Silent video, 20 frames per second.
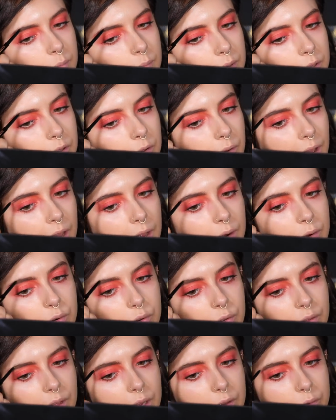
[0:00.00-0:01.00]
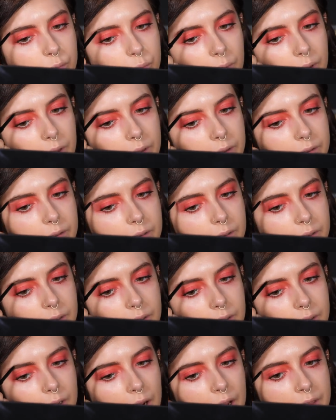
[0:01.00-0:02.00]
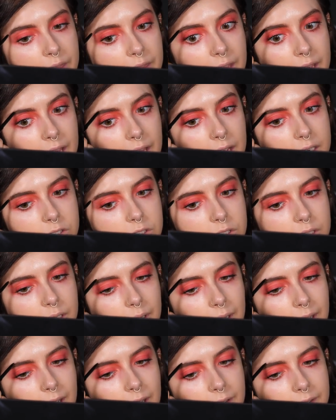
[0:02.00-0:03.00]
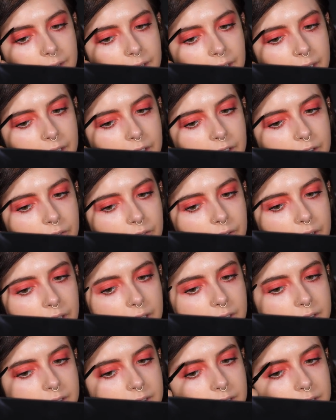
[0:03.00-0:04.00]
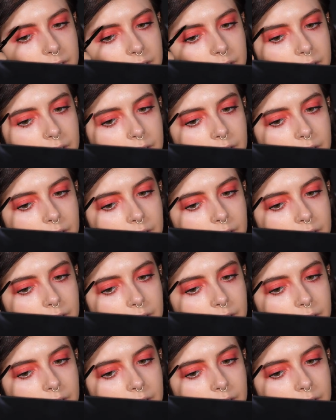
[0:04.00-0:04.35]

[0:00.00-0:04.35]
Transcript: But you can do that as well. I think actually at the end of this,